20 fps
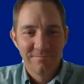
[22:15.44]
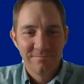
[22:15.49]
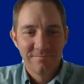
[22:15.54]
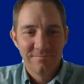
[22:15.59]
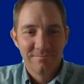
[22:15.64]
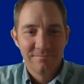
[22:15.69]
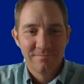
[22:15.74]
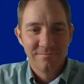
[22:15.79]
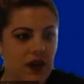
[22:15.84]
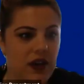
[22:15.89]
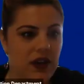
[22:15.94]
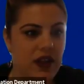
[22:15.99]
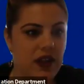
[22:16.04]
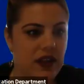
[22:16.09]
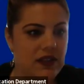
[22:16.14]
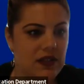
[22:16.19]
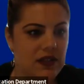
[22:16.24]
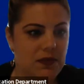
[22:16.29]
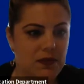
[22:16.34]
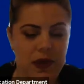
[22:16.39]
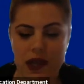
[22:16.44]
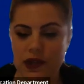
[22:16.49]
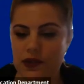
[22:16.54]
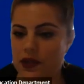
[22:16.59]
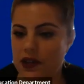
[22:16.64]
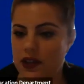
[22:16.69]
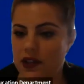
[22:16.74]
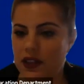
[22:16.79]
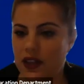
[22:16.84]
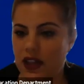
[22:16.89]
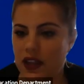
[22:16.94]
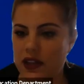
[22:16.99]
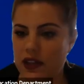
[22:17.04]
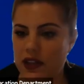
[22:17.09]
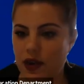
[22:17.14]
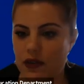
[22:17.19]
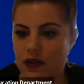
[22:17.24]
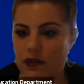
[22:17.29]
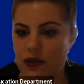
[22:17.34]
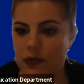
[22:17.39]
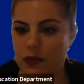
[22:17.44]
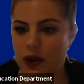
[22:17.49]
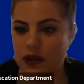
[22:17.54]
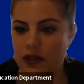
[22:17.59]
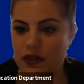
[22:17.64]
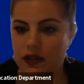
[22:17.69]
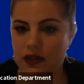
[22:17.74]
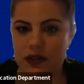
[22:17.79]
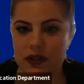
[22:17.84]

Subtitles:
Yeah, great class, Patrick. Thank you, everyone.